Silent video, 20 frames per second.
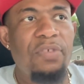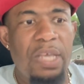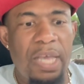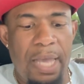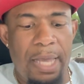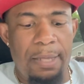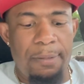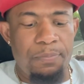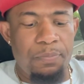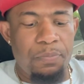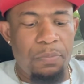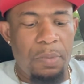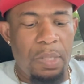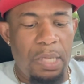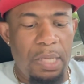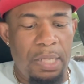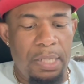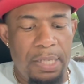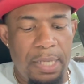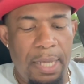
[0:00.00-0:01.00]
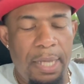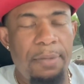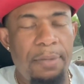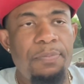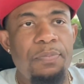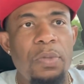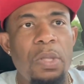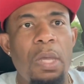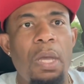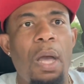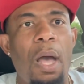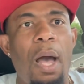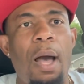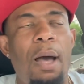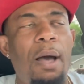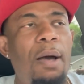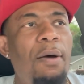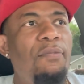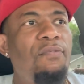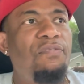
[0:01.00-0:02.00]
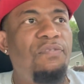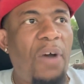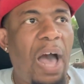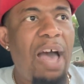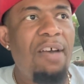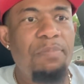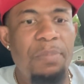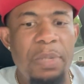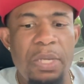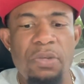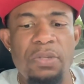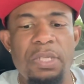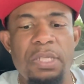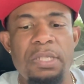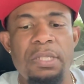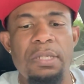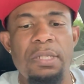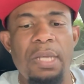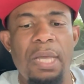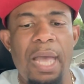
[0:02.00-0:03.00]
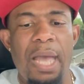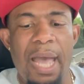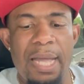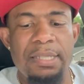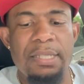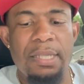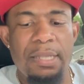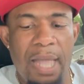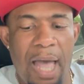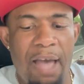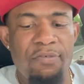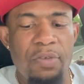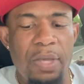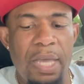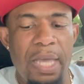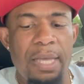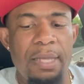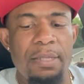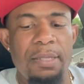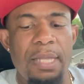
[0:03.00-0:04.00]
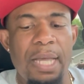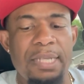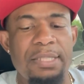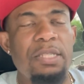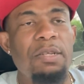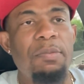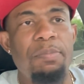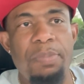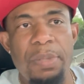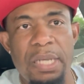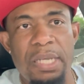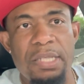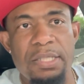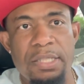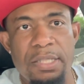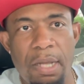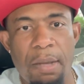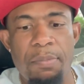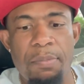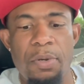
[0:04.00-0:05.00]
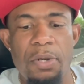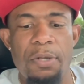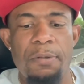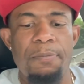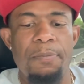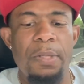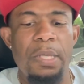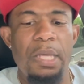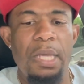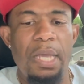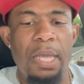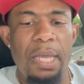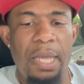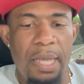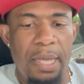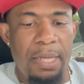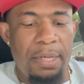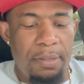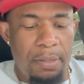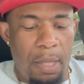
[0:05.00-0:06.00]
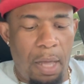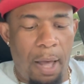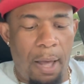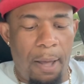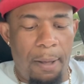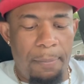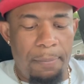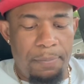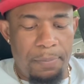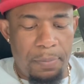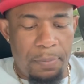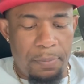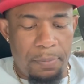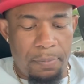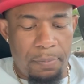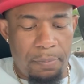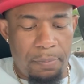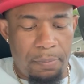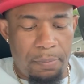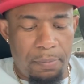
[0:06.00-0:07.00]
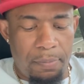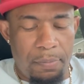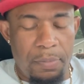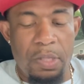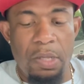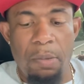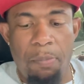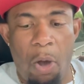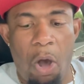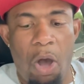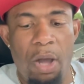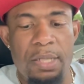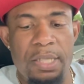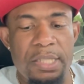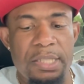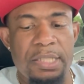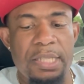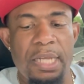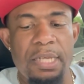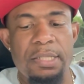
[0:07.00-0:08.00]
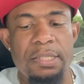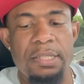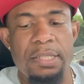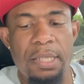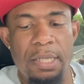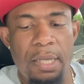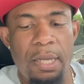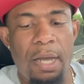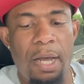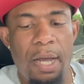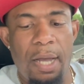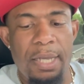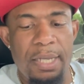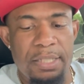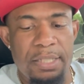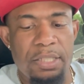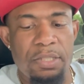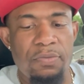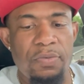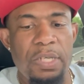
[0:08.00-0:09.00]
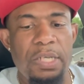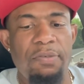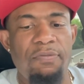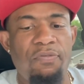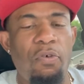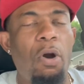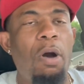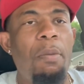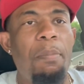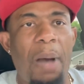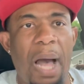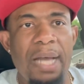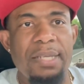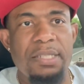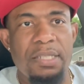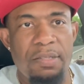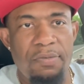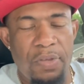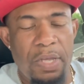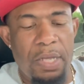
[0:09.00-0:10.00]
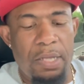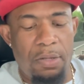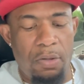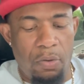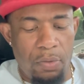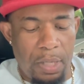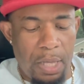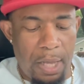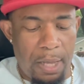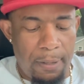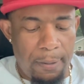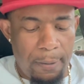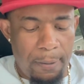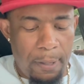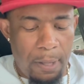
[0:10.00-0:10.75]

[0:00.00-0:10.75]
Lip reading: gate. He did 5 million at the live gate. That's the biggest number in the Barclays Center's history for a boxing event, okay?